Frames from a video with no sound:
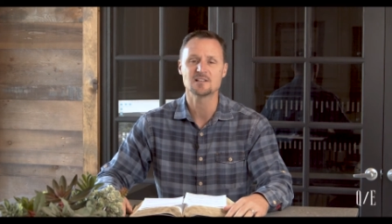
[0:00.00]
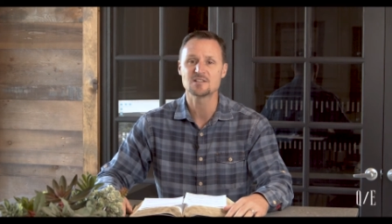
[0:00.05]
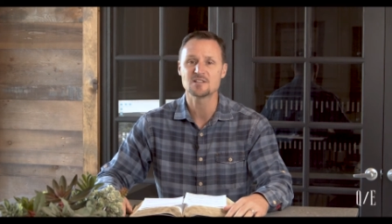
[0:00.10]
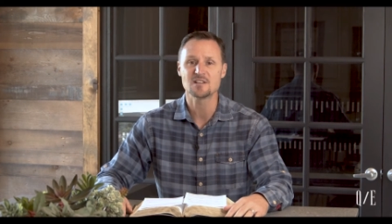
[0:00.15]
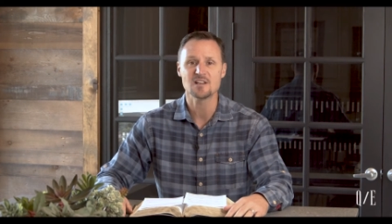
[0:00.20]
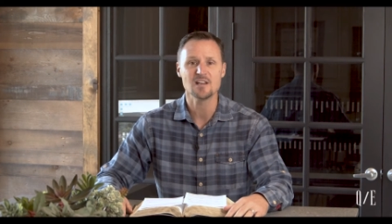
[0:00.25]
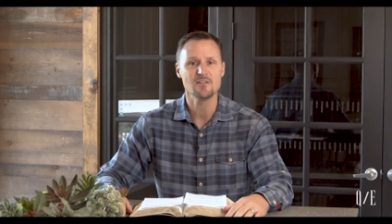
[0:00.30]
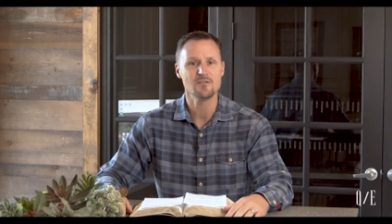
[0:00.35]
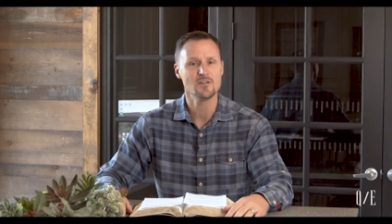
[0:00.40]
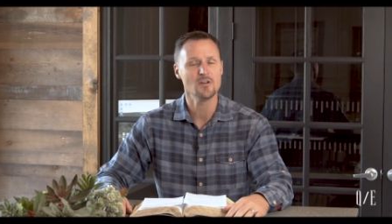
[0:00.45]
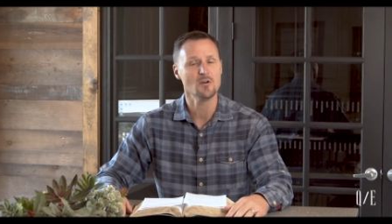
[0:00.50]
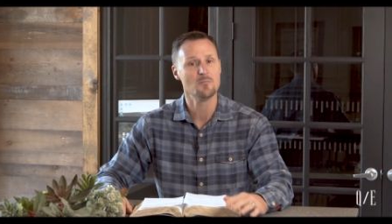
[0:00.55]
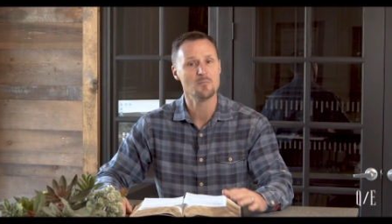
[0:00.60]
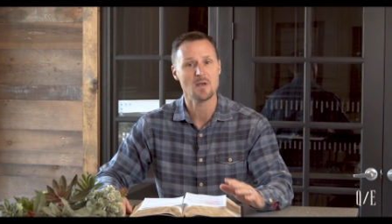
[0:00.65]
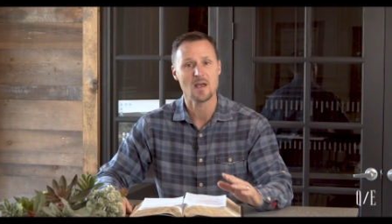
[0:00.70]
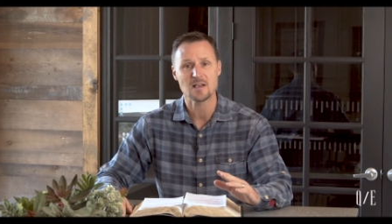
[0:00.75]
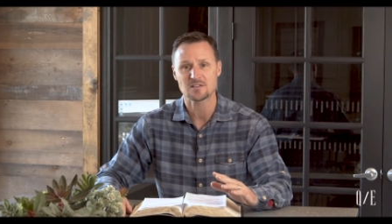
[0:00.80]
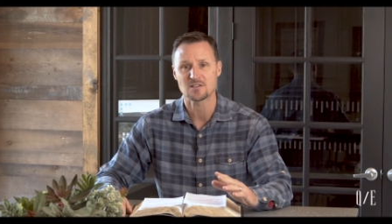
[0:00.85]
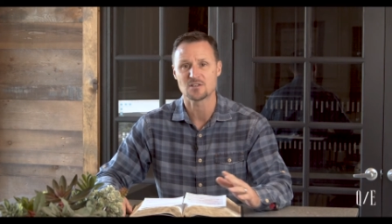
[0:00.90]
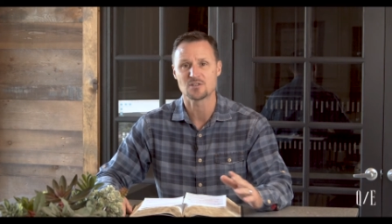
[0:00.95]
Steve, your
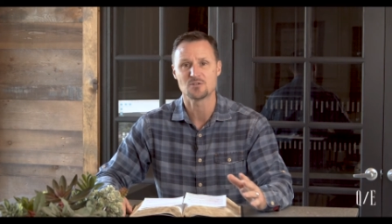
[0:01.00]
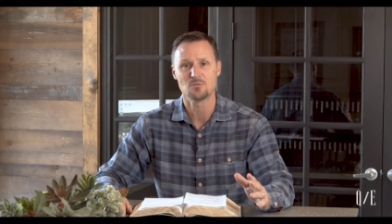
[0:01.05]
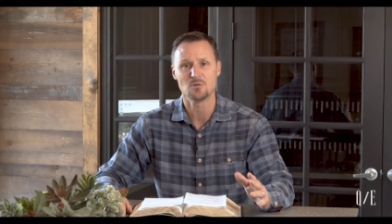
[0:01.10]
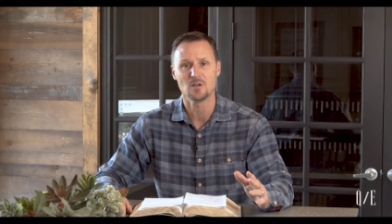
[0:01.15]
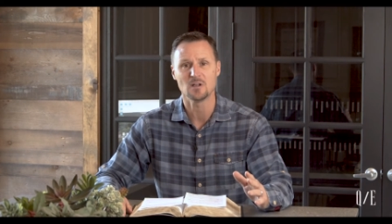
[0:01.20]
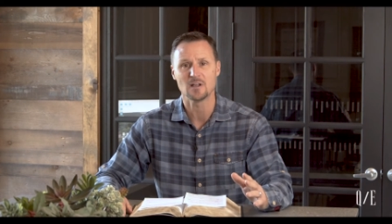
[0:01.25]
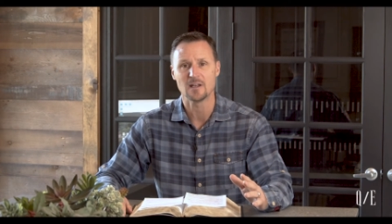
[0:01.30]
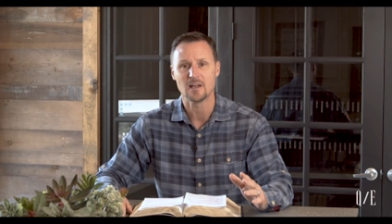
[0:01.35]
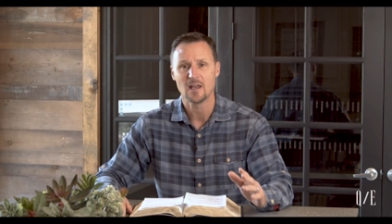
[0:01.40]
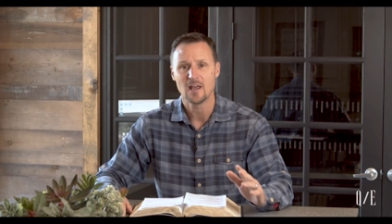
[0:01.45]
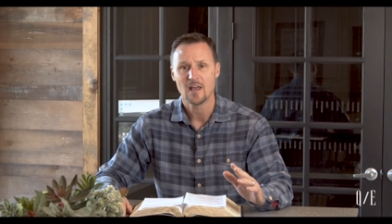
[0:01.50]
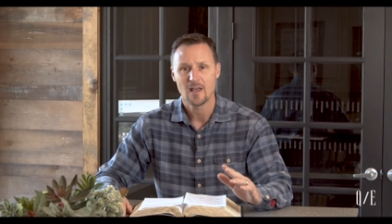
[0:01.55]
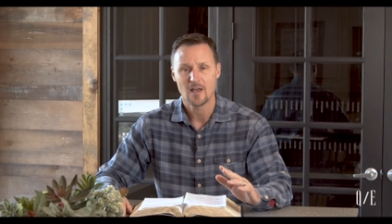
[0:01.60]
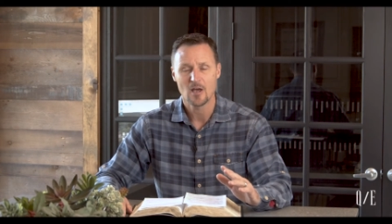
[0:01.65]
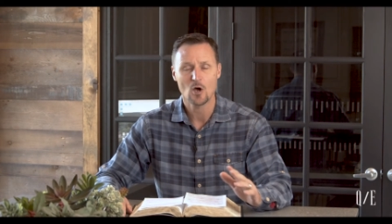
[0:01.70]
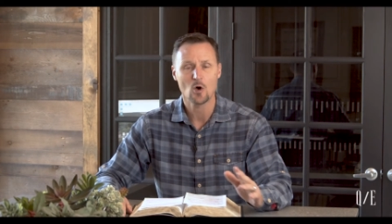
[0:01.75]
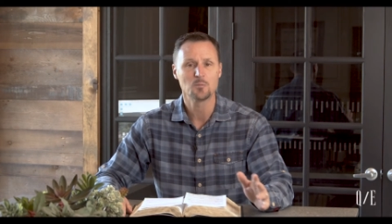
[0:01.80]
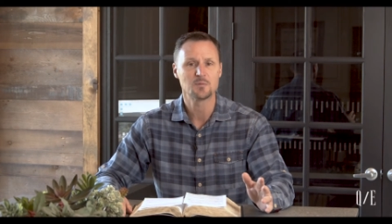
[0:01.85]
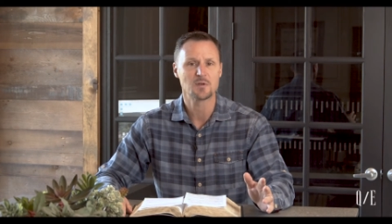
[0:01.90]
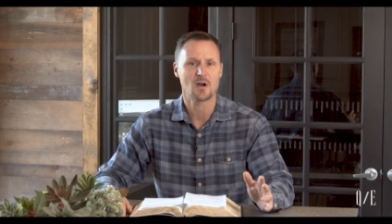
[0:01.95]
message really
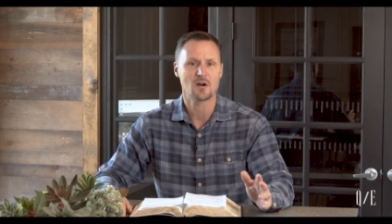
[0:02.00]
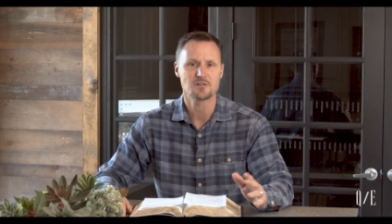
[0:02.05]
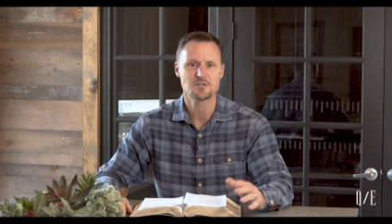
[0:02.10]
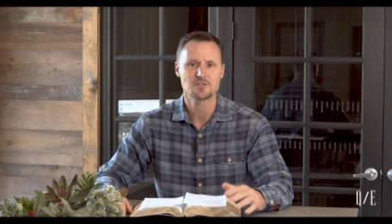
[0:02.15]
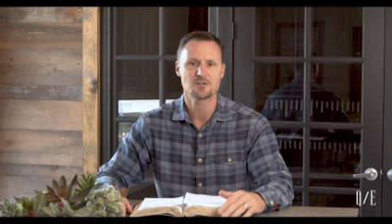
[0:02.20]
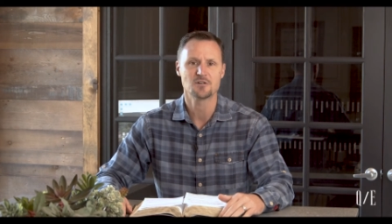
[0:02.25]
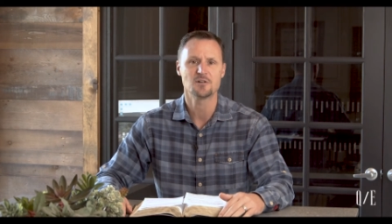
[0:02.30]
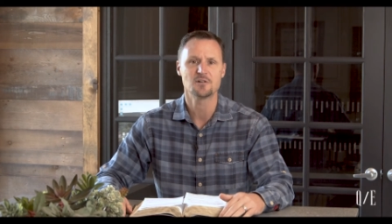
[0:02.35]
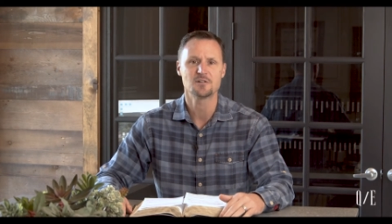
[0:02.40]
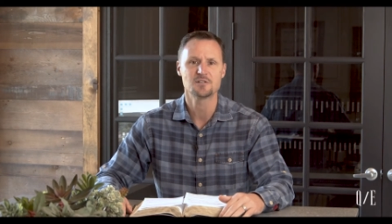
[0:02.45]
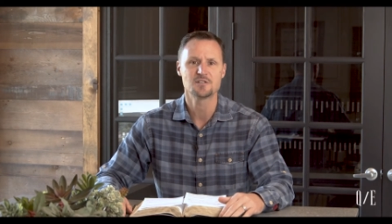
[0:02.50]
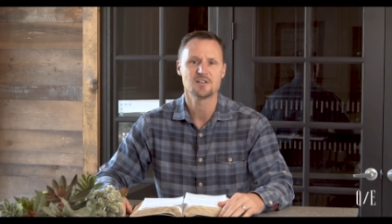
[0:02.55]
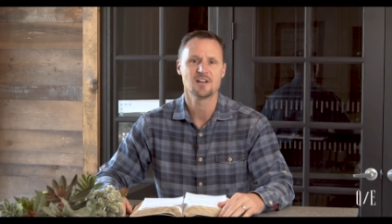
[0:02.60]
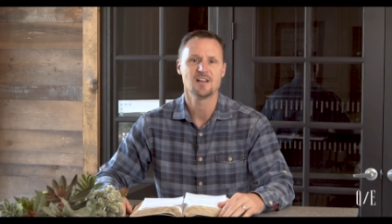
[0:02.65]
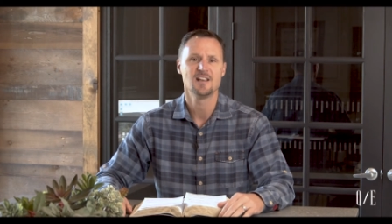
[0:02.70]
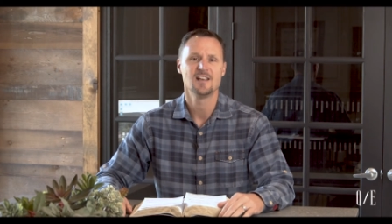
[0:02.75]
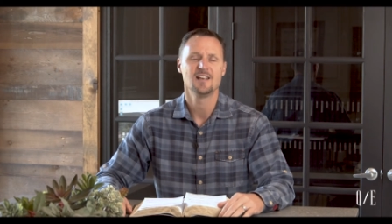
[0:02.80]
helped our church.